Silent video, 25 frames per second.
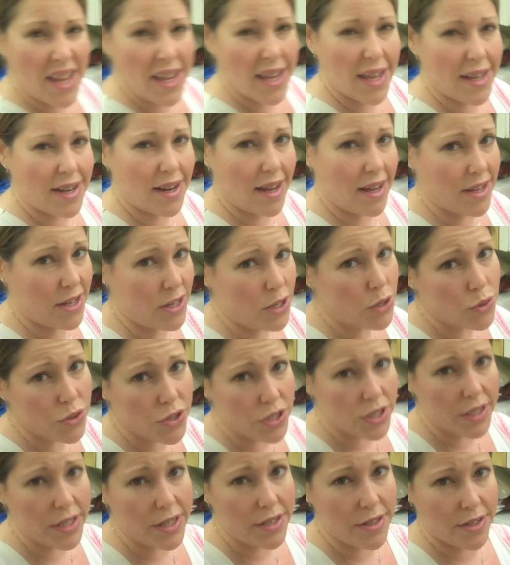and I
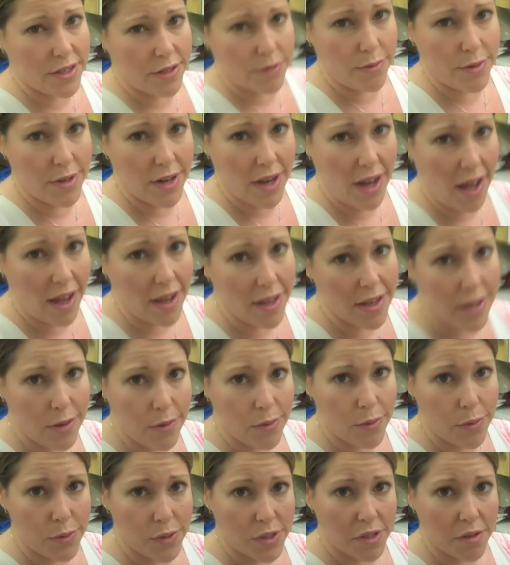usually do not
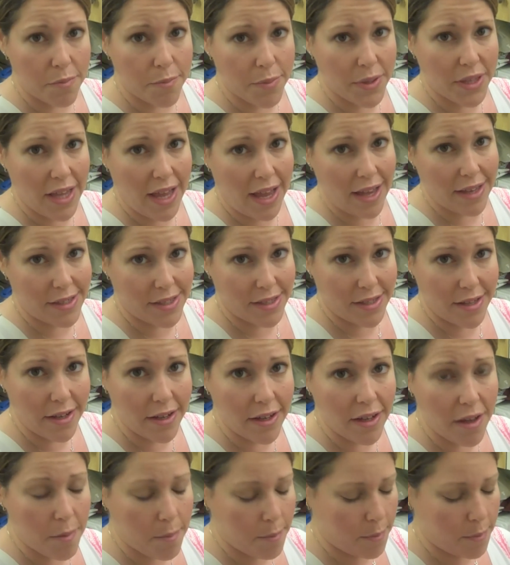use plastic,